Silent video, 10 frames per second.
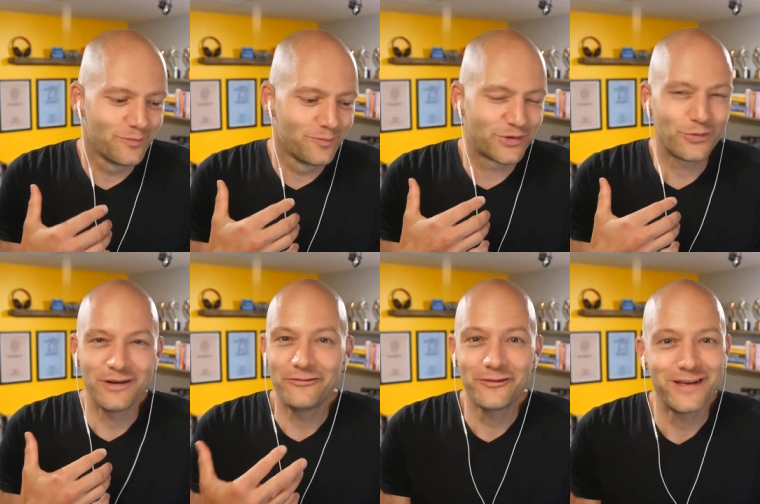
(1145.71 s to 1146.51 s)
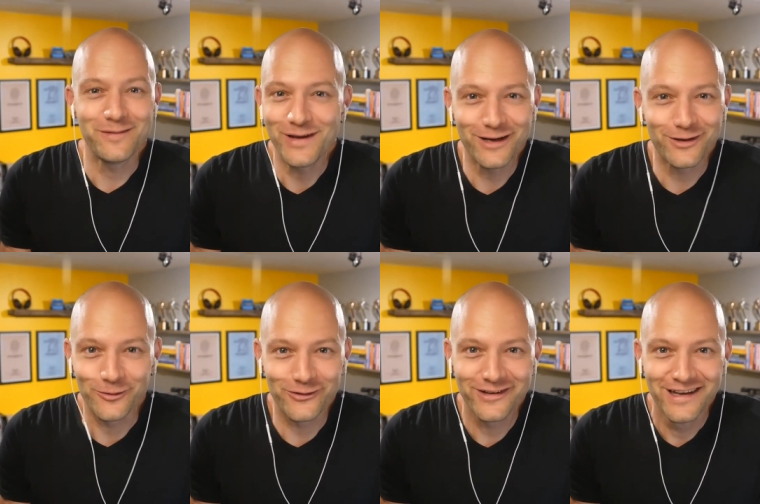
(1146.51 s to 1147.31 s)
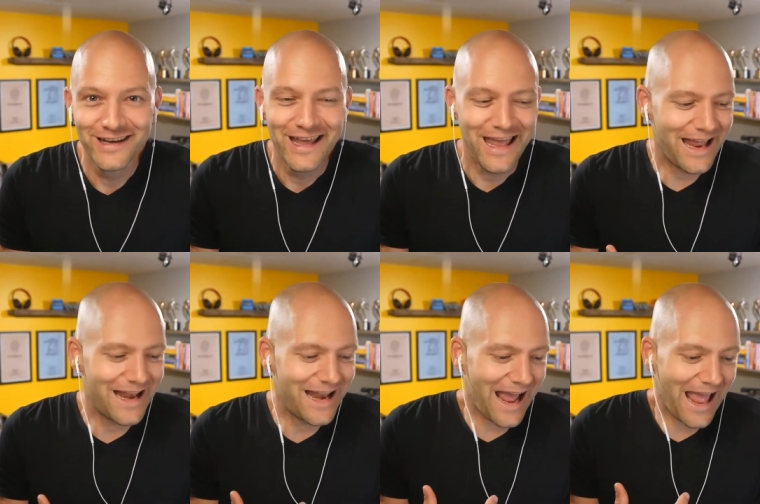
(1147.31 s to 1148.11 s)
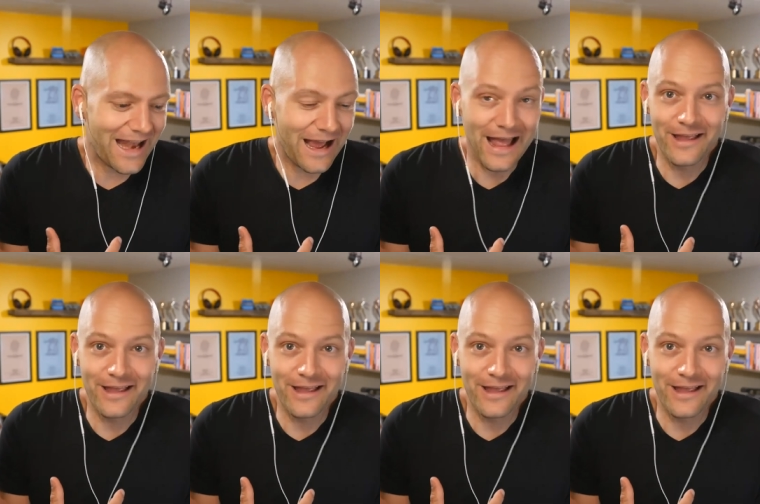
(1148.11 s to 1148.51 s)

between 50 meters and and